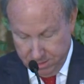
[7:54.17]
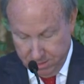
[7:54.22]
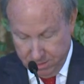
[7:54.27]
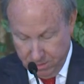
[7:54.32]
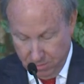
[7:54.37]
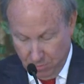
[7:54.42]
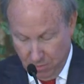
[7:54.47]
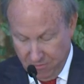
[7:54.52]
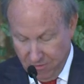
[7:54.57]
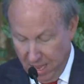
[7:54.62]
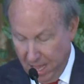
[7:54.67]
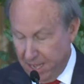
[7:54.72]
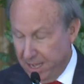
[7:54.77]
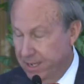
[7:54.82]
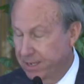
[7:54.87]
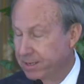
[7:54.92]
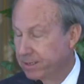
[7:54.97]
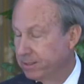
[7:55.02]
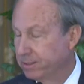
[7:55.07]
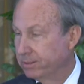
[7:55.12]
We've
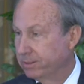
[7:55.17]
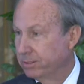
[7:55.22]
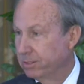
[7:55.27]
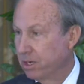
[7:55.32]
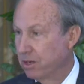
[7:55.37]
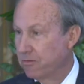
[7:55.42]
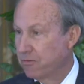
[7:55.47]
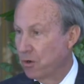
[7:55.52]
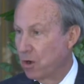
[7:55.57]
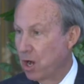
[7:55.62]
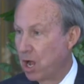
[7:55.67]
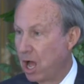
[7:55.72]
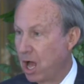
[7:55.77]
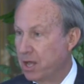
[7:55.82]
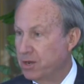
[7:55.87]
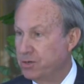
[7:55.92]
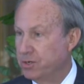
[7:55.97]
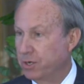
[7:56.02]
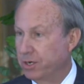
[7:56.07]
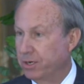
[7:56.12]
added over
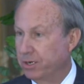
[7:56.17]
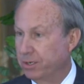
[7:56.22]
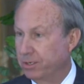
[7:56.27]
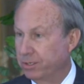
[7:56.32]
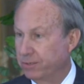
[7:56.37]
100